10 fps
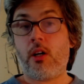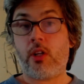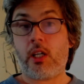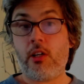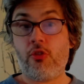
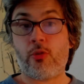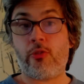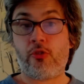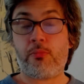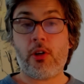that he should
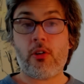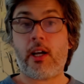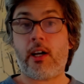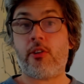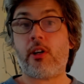
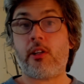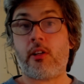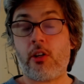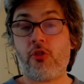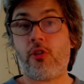spearhead an
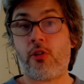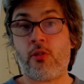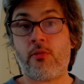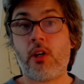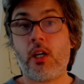
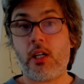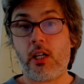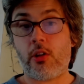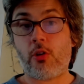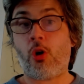initiative
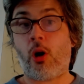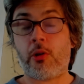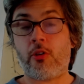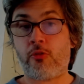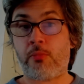in the
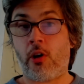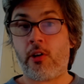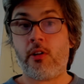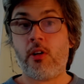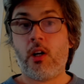Communist
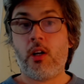Party